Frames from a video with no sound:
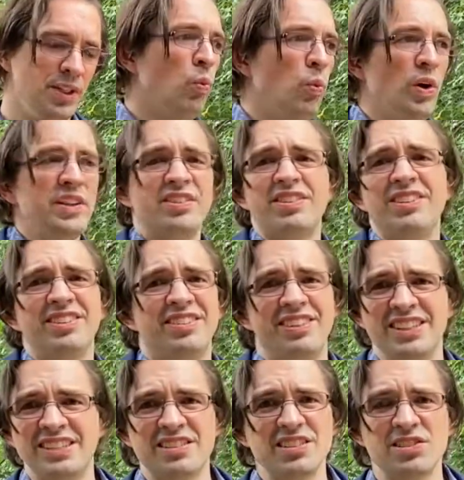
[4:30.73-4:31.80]
What's the
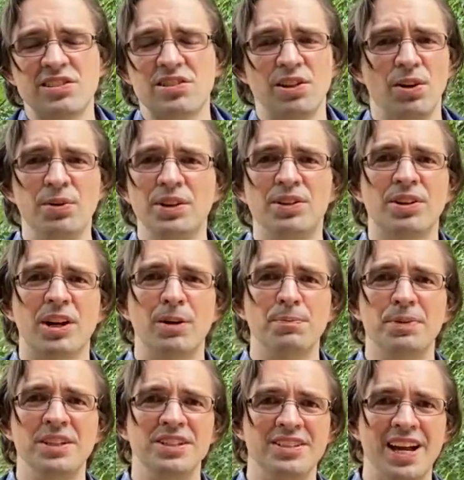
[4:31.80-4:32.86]
sense in slowing your
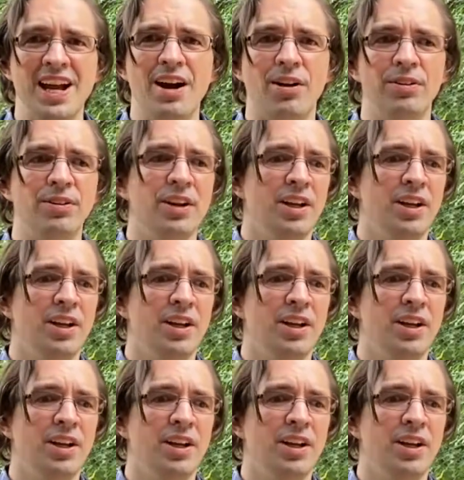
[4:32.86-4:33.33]
company down